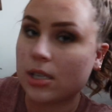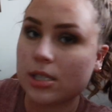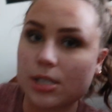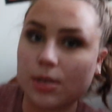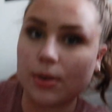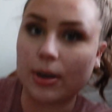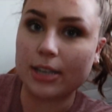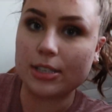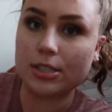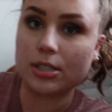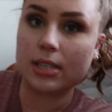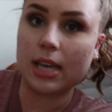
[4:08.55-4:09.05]
So
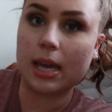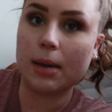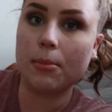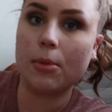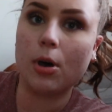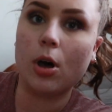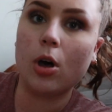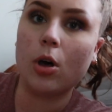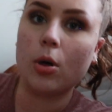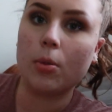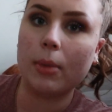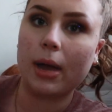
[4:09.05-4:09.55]
I just came
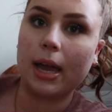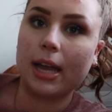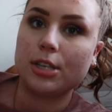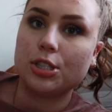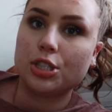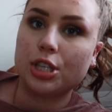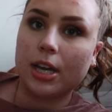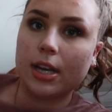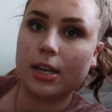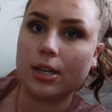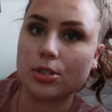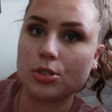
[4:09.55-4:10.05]
home, I
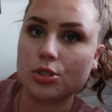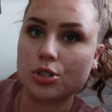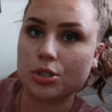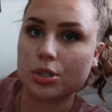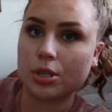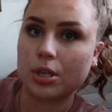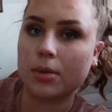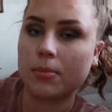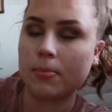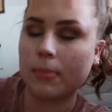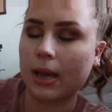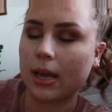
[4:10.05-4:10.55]
changed
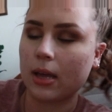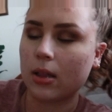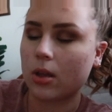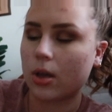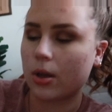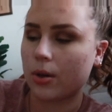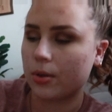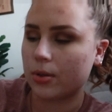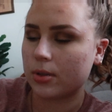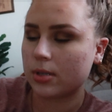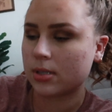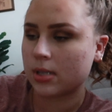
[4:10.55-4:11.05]
my
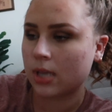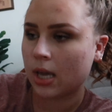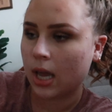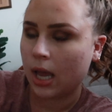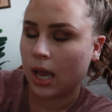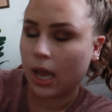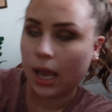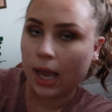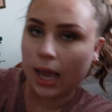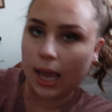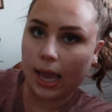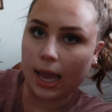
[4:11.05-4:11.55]
clothes,
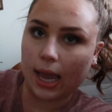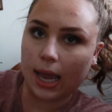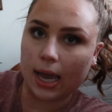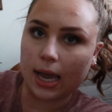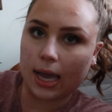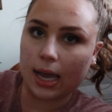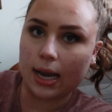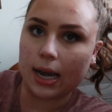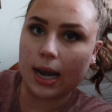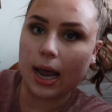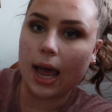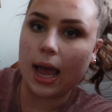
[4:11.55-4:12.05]

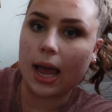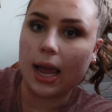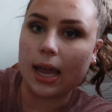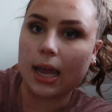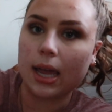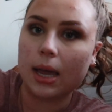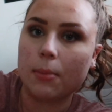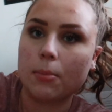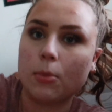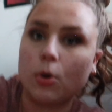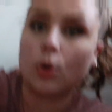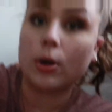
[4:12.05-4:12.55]
and I
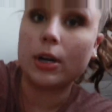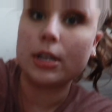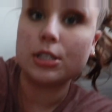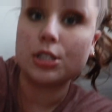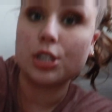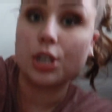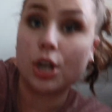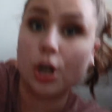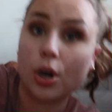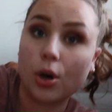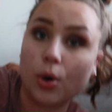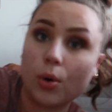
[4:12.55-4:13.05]
am going
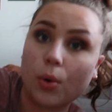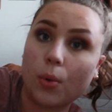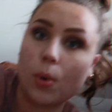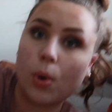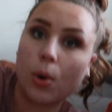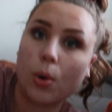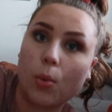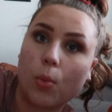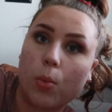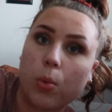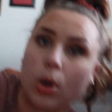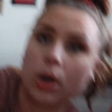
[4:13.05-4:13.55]
to
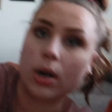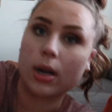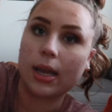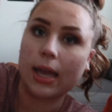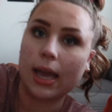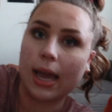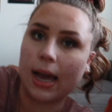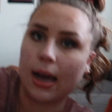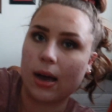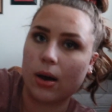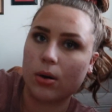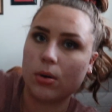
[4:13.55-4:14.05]
go work
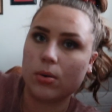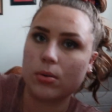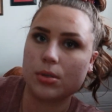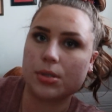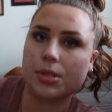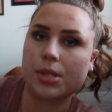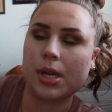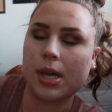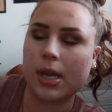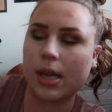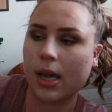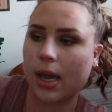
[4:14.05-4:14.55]

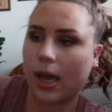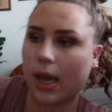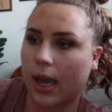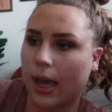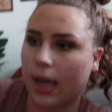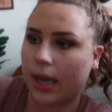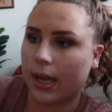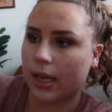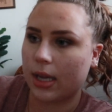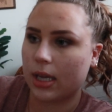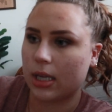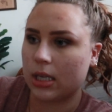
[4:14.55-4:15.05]
out.
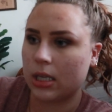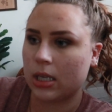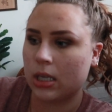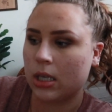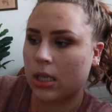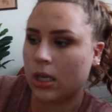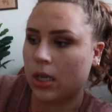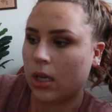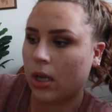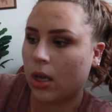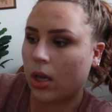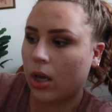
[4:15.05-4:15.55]
I
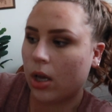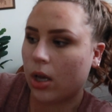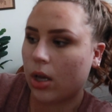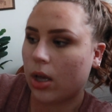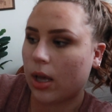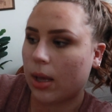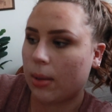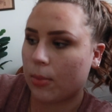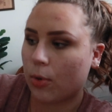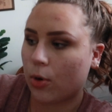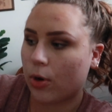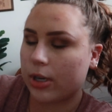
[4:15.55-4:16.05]

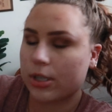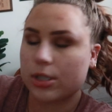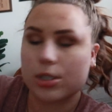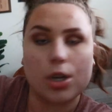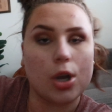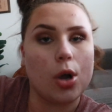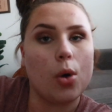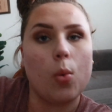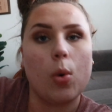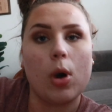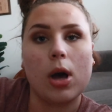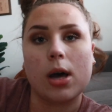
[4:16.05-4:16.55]
am going to
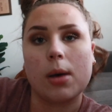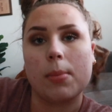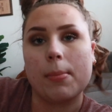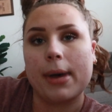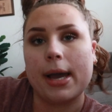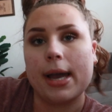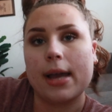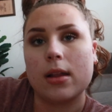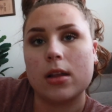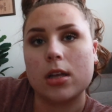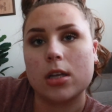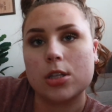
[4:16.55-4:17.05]
go walk a
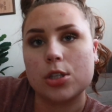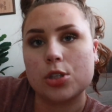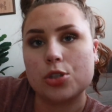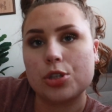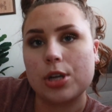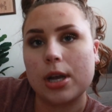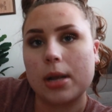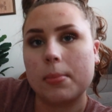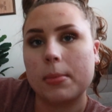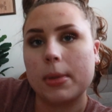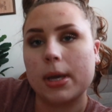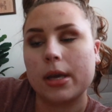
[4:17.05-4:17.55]
mile on the
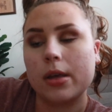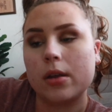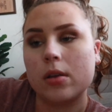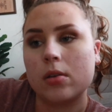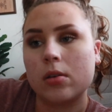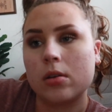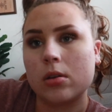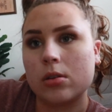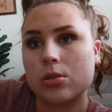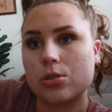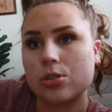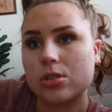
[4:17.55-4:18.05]
treadmill.
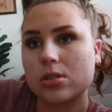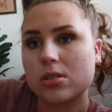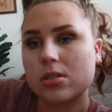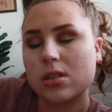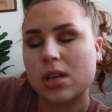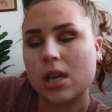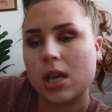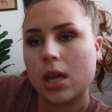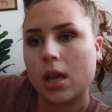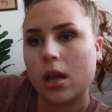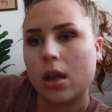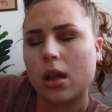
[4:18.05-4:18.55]
Just
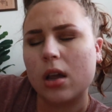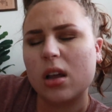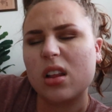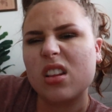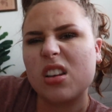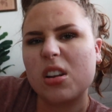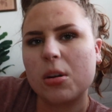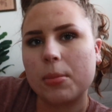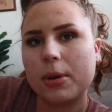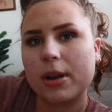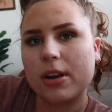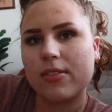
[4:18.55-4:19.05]
a
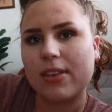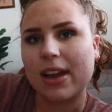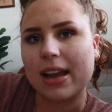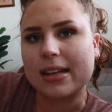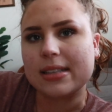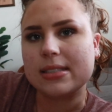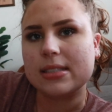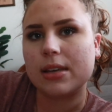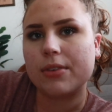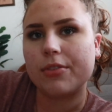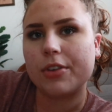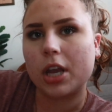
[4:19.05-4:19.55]
little bit of
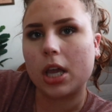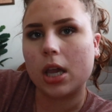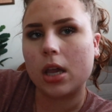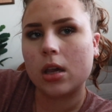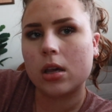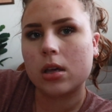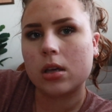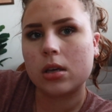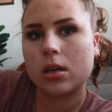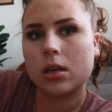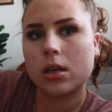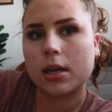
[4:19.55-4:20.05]
activity,
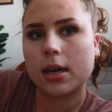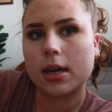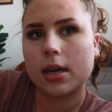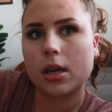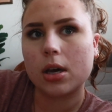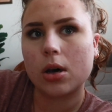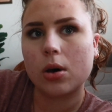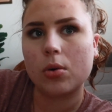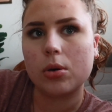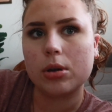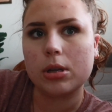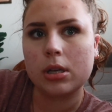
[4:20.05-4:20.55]
get
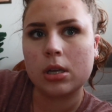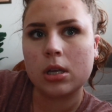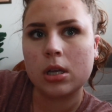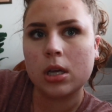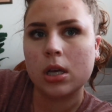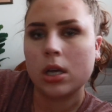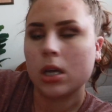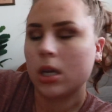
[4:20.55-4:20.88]
going.